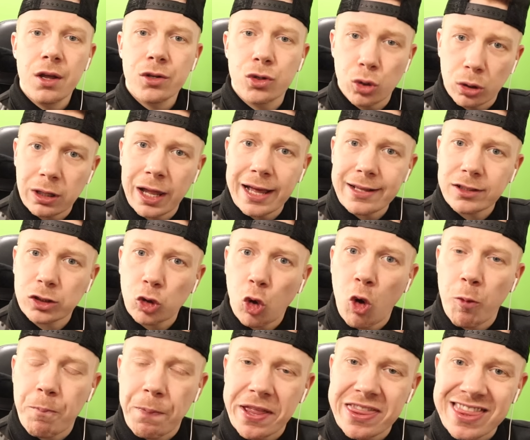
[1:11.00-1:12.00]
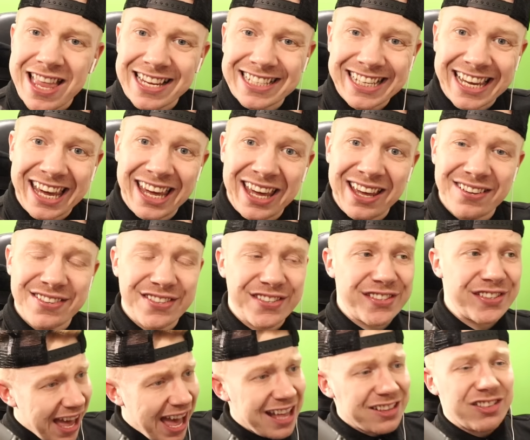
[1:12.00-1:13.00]
So let's open this
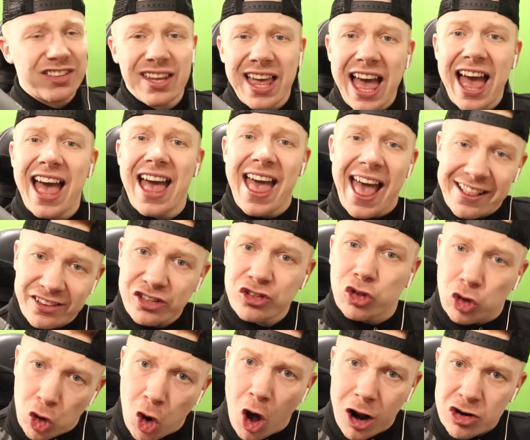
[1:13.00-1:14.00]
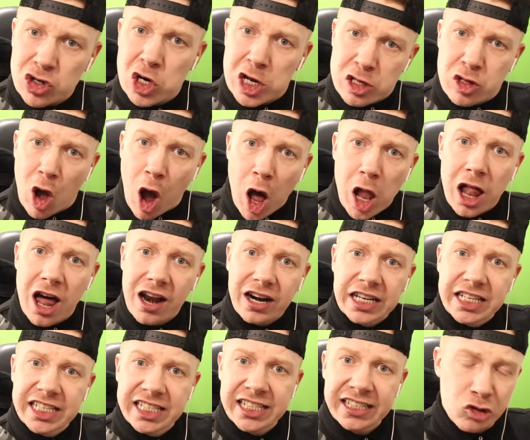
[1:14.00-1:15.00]
case. It's, it's $200.
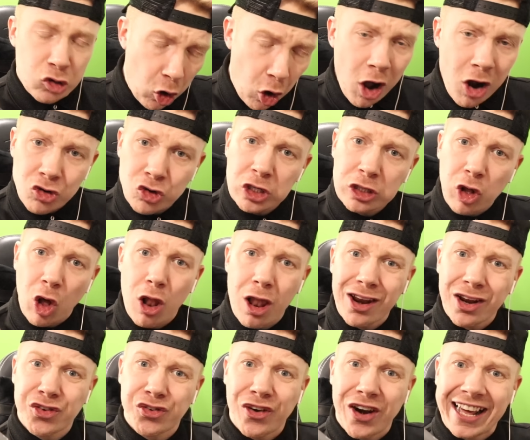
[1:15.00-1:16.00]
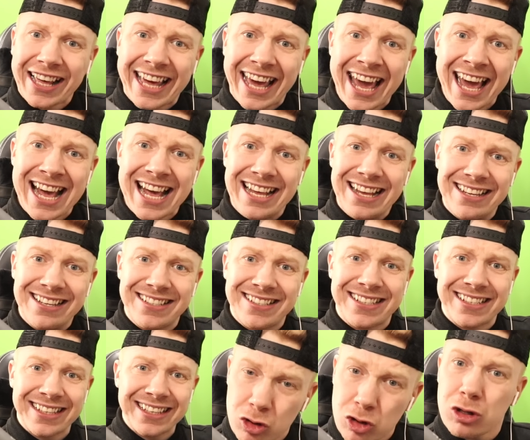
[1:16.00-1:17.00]
$200 for a
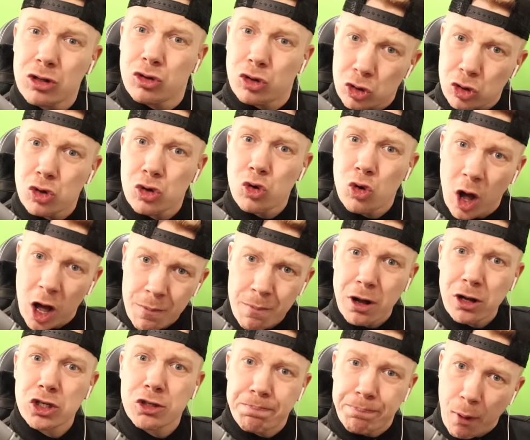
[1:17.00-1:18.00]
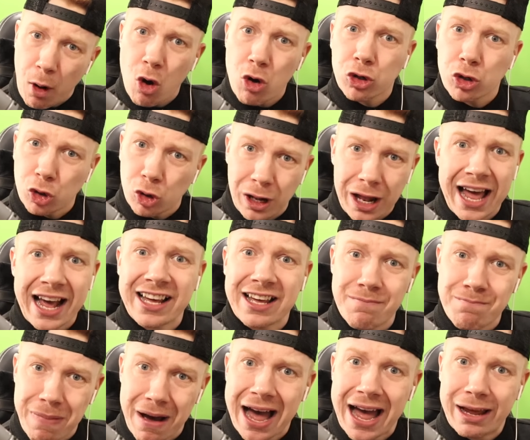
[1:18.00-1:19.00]
case. Do you know how much bog roll I
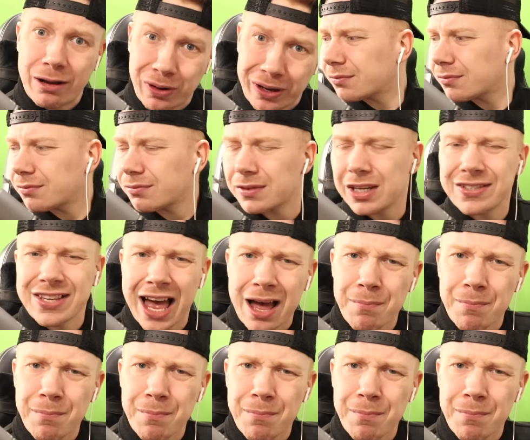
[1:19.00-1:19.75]
can buy with it? Is that my